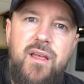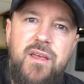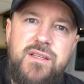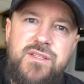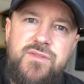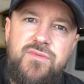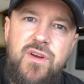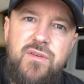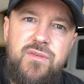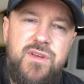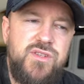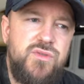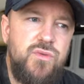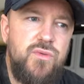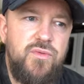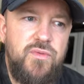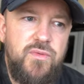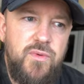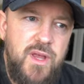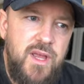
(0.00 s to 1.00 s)
It's a very
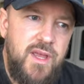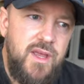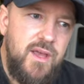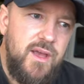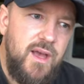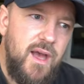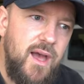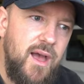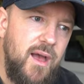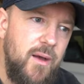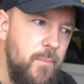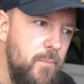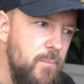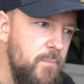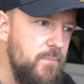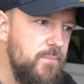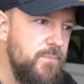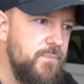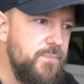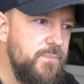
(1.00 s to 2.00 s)
sort of
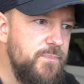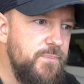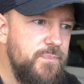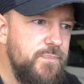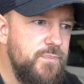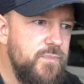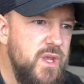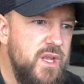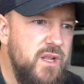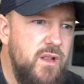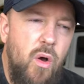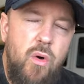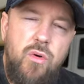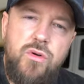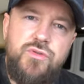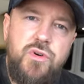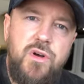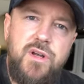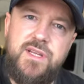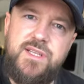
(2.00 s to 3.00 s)
long
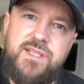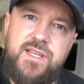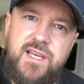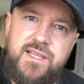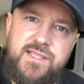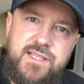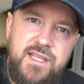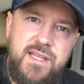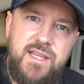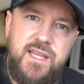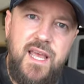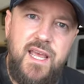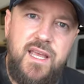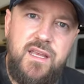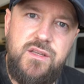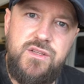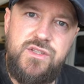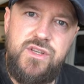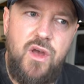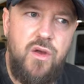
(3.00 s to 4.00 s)
tried and tested thing.
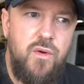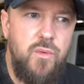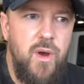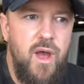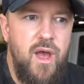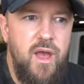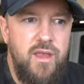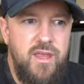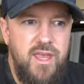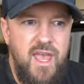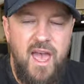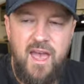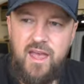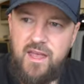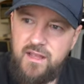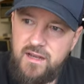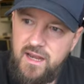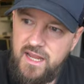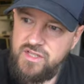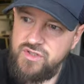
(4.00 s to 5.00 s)
So yeah,
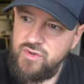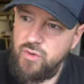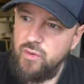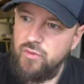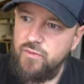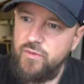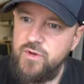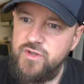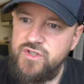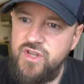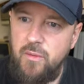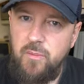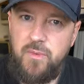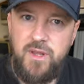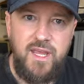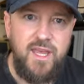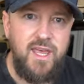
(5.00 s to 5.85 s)
let's talk through some of the